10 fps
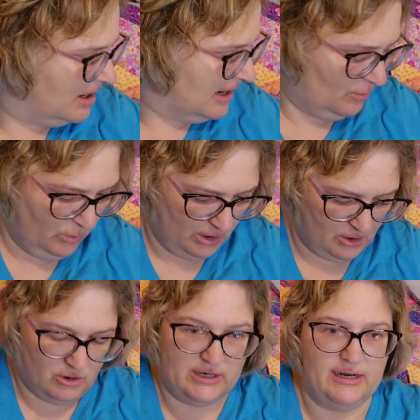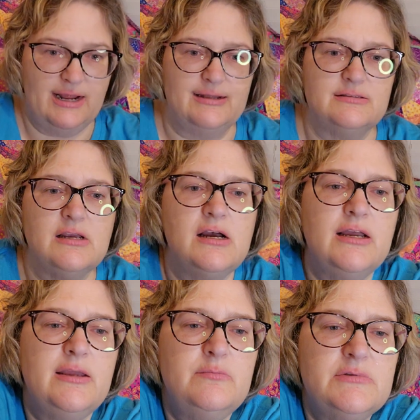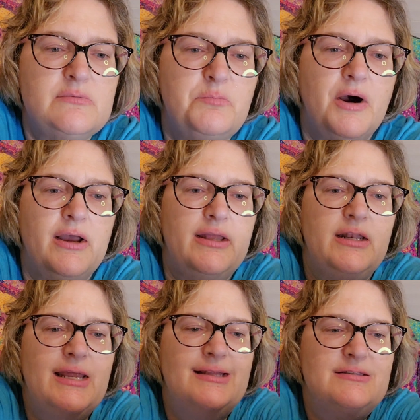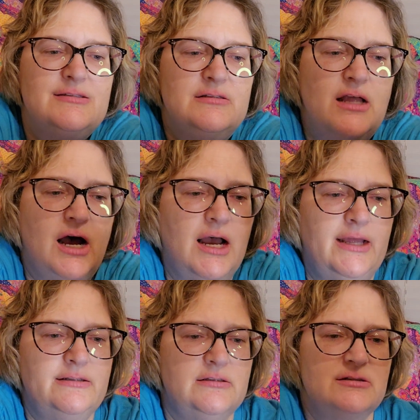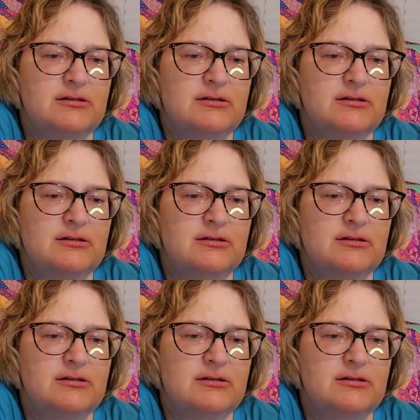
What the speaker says: I work on it at times, but it's not.